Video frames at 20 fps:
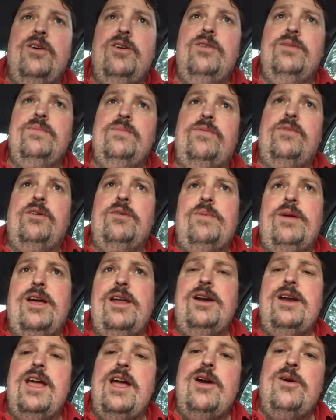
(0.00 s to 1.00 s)
home for
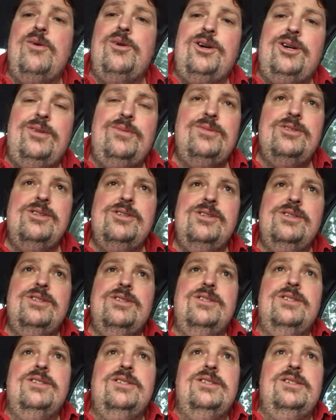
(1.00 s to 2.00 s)
about an hour
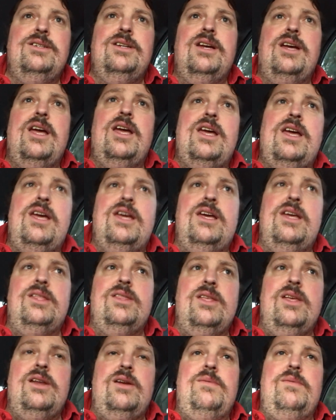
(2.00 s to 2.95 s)
and